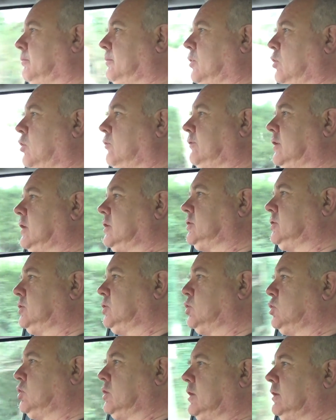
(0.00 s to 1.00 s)
or
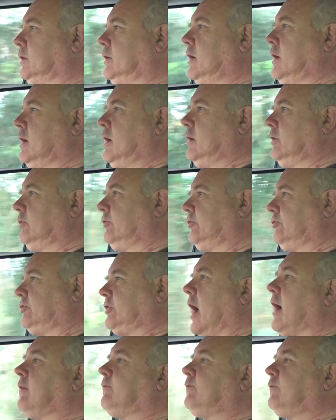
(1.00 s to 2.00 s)
virtual organ
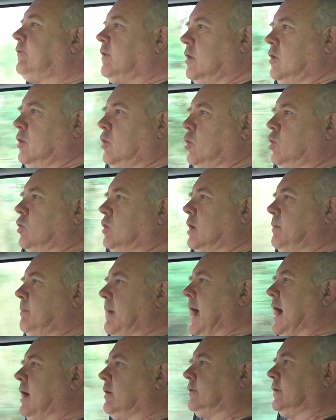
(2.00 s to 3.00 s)
stuff all
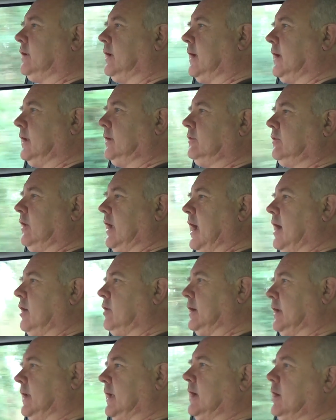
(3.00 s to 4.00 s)
about, and how
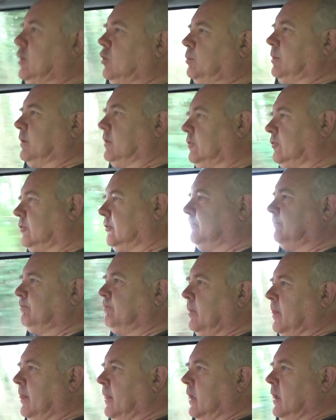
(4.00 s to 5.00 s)
can it help us.
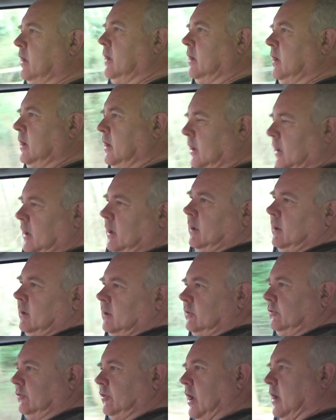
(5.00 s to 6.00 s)

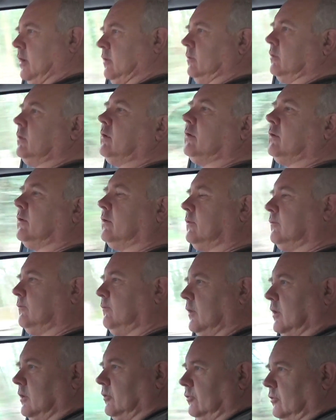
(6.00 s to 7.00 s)
So
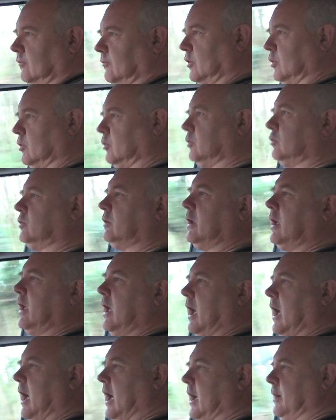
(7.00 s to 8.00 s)
first of all,
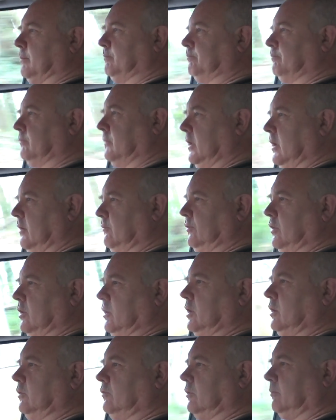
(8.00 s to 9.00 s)
if you're
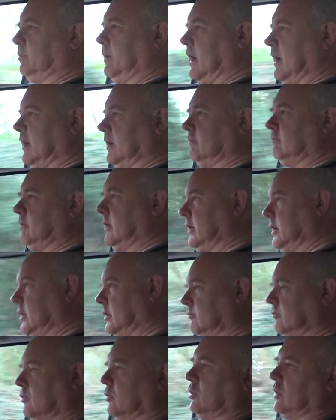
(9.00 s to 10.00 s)
used to playing a
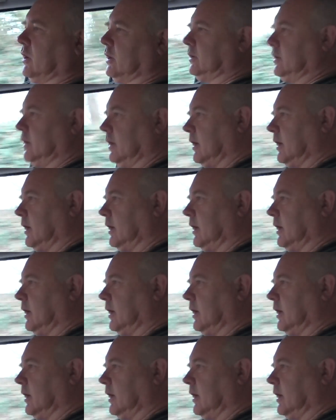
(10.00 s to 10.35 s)
regular organ,